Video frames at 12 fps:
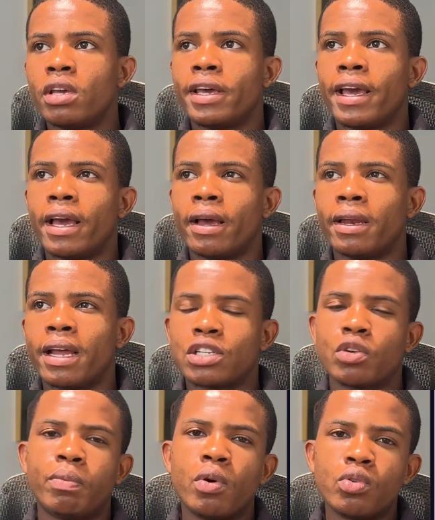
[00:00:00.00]
And as
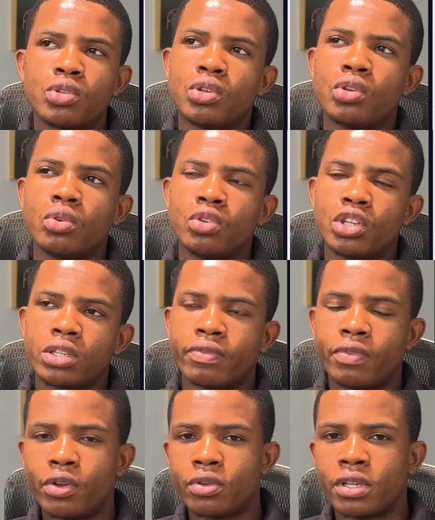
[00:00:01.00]
opposed to, just
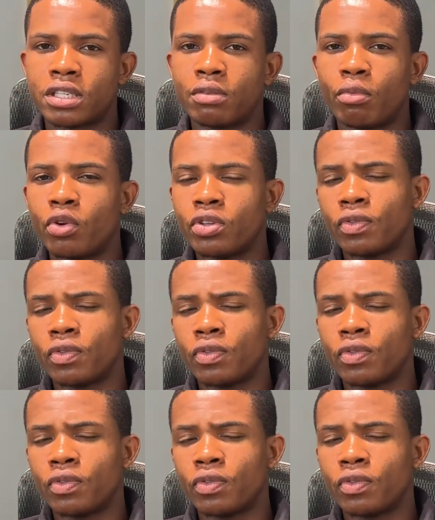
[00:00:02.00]
video testimonies.